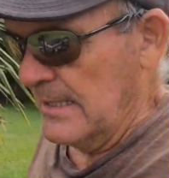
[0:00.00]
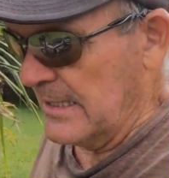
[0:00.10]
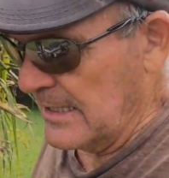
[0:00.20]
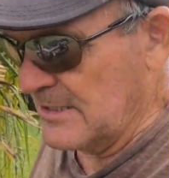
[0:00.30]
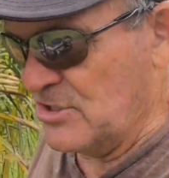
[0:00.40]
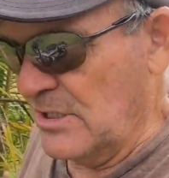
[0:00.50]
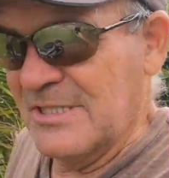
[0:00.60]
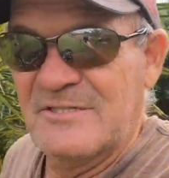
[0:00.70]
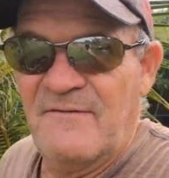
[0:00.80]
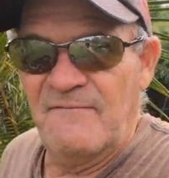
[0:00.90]
the engine
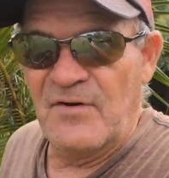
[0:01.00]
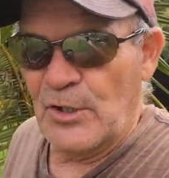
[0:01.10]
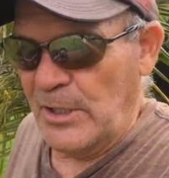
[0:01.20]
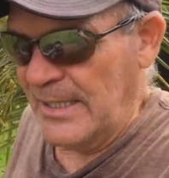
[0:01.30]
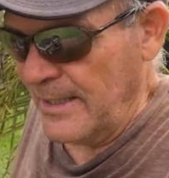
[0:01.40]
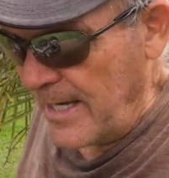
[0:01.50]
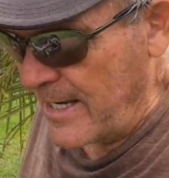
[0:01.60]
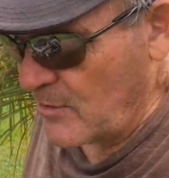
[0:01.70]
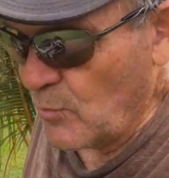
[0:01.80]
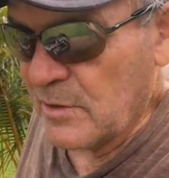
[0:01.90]
is very
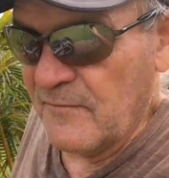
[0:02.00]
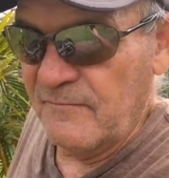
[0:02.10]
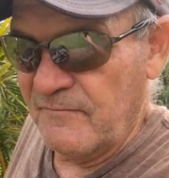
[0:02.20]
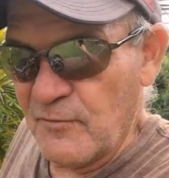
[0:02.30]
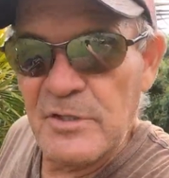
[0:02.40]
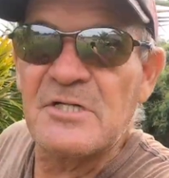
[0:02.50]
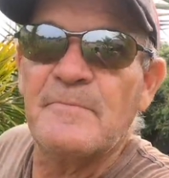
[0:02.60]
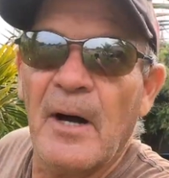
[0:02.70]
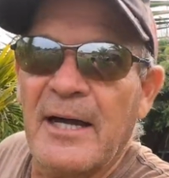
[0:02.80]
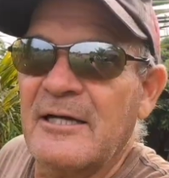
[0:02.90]
inadequate for this
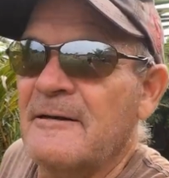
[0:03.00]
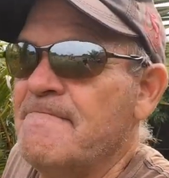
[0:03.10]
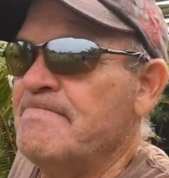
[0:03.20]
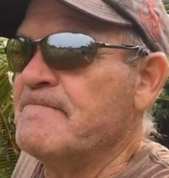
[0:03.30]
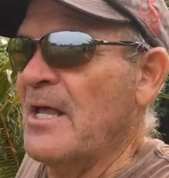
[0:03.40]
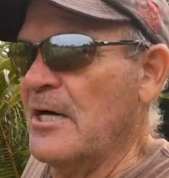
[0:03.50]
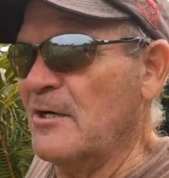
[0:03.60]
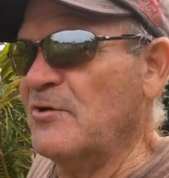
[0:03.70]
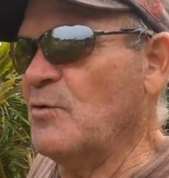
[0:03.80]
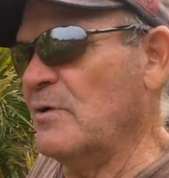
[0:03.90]
bike.
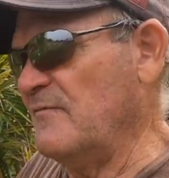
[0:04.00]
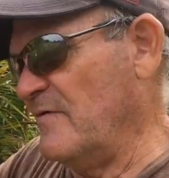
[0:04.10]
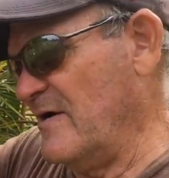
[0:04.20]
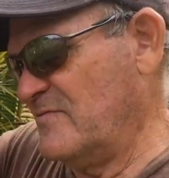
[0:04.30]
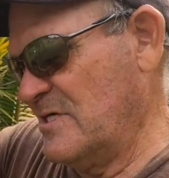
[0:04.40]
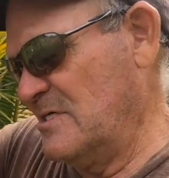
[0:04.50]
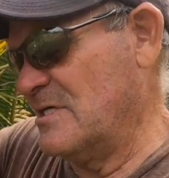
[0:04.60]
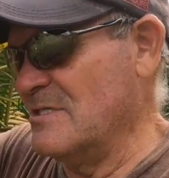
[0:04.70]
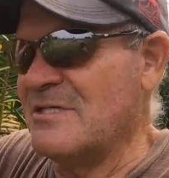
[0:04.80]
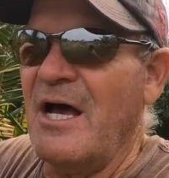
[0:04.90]
125
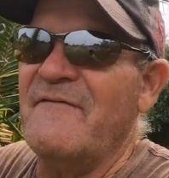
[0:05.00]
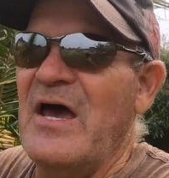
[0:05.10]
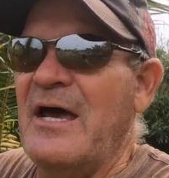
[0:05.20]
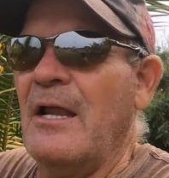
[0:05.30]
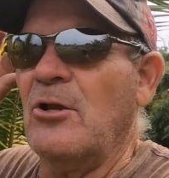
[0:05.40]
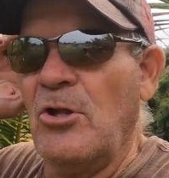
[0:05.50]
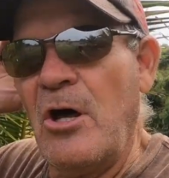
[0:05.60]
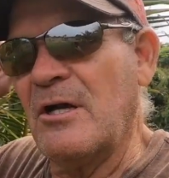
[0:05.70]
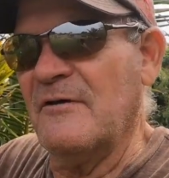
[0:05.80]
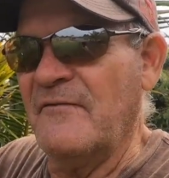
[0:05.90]
cc's, and I've had a
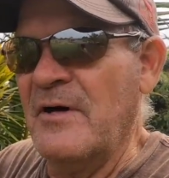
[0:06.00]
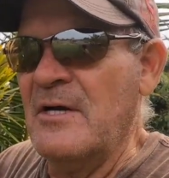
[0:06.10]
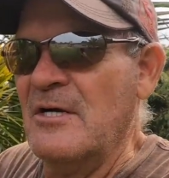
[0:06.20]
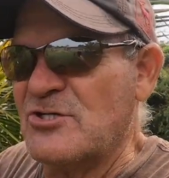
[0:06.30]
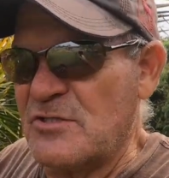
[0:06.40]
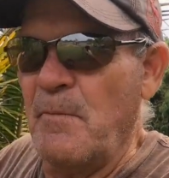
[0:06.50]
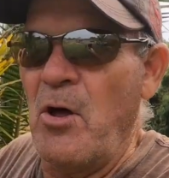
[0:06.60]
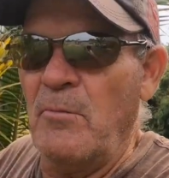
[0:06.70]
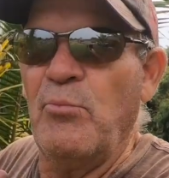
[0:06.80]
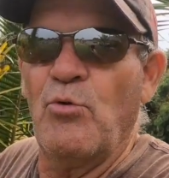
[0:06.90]
lot of
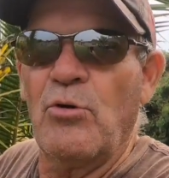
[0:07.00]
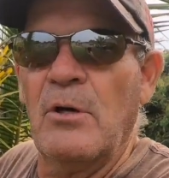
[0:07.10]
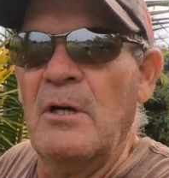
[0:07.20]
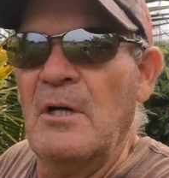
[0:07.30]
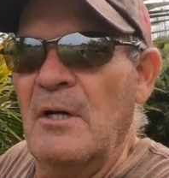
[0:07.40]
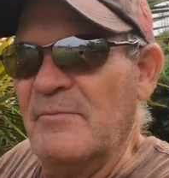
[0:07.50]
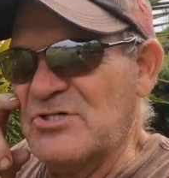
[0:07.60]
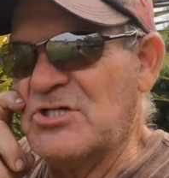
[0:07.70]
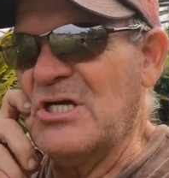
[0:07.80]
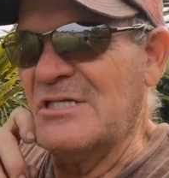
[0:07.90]
small bore
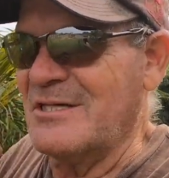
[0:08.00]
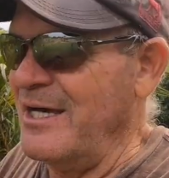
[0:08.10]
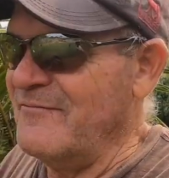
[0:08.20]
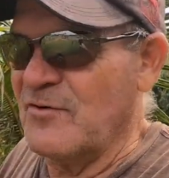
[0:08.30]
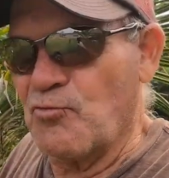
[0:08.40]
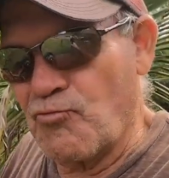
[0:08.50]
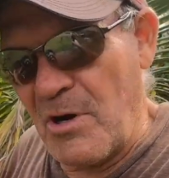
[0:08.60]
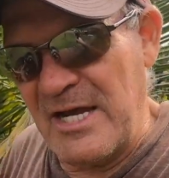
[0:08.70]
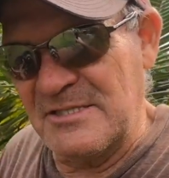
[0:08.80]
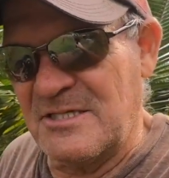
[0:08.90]
machines. I even
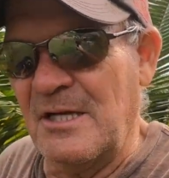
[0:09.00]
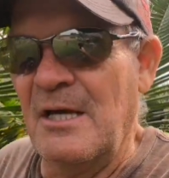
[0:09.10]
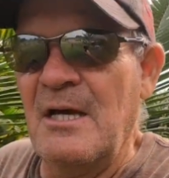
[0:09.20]
raced